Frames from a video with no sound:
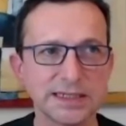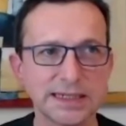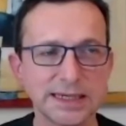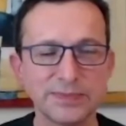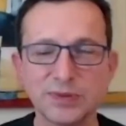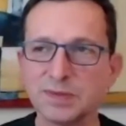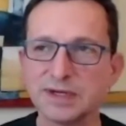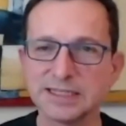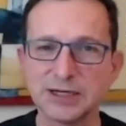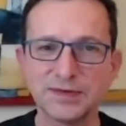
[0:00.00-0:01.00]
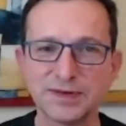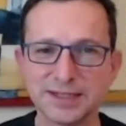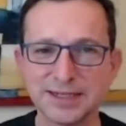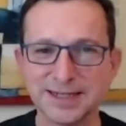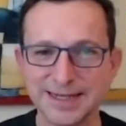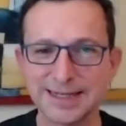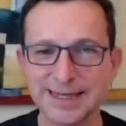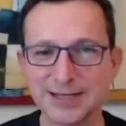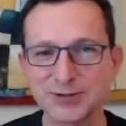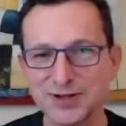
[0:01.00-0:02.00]
and I put myself in the
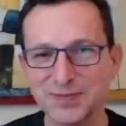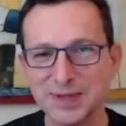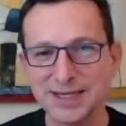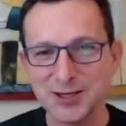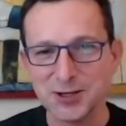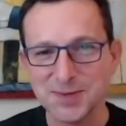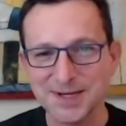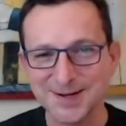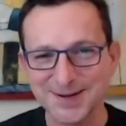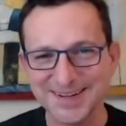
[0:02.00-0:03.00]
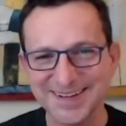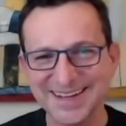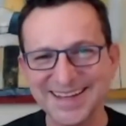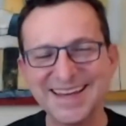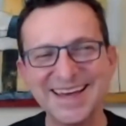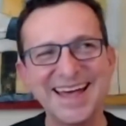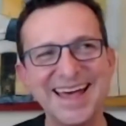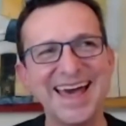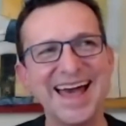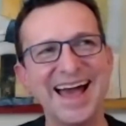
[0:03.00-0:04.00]
category of being human.
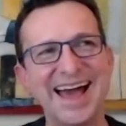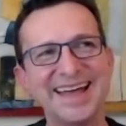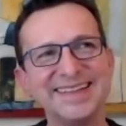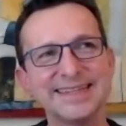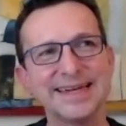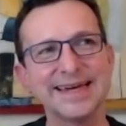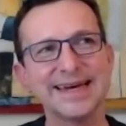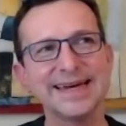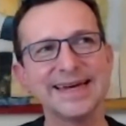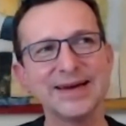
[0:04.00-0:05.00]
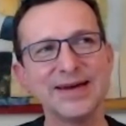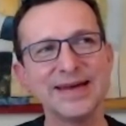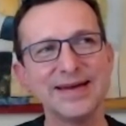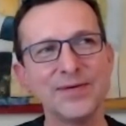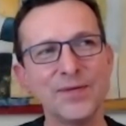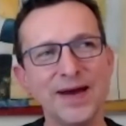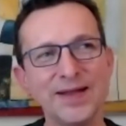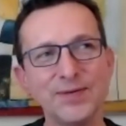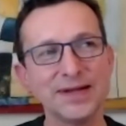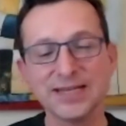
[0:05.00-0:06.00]
And
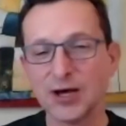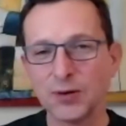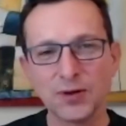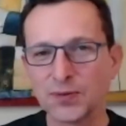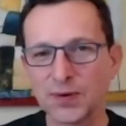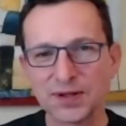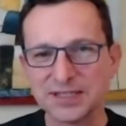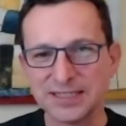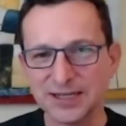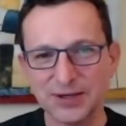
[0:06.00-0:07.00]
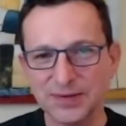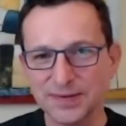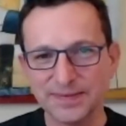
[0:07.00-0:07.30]
when we're told what to do,